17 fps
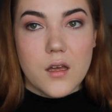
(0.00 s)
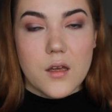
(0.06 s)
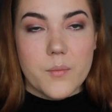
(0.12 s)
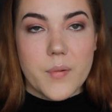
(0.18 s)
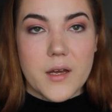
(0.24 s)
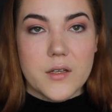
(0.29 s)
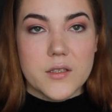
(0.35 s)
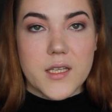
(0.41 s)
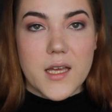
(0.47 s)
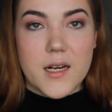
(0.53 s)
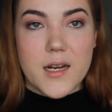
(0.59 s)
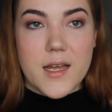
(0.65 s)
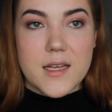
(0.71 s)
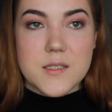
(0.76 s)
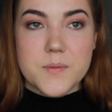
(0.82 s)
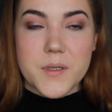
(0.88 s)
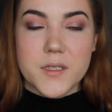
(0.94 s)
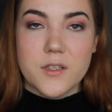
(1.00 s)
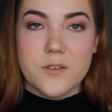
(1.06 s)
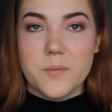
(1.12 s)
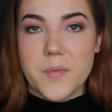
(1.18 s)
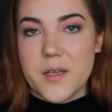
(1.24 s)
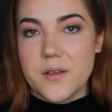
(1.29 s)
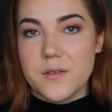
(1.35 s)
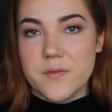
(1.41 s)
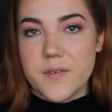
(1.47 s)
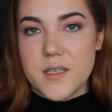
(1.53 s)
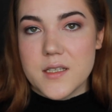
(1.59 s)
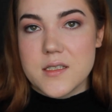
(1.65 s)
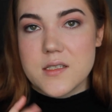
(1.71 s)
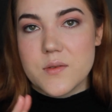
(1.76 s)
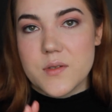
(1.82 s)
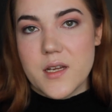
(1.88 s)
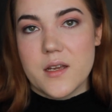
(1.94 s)
about that aspect of my
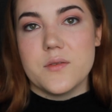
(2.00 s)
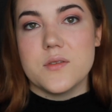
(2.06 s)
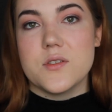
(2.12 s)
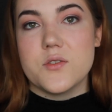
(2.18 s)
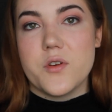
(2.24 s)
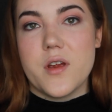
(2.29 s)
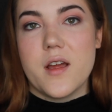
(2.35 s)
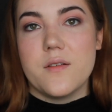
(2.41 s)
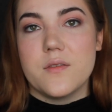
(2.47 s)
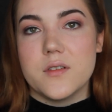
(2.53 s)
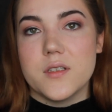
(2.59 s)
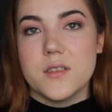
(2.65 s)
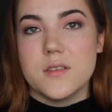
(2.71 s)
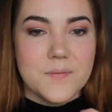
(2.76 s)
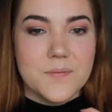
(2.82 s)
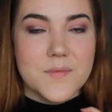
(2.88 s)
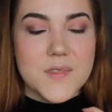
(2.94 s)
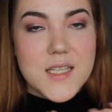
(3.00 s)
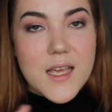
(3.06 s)
face when I was traveling.